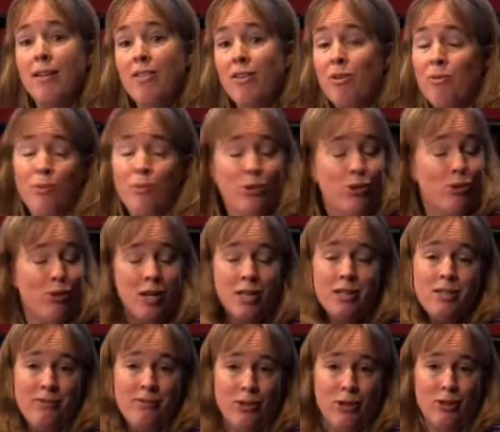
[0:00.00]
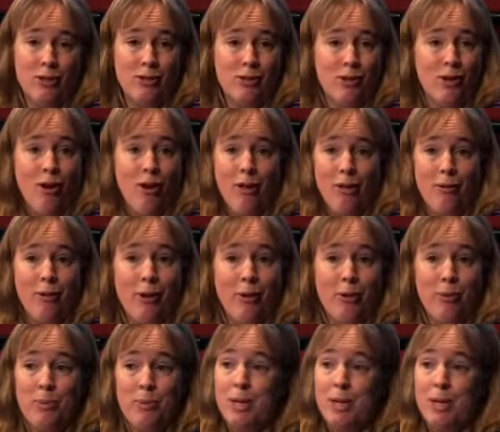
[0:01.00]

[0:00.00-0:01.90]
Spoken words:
and then were transferred to Colorado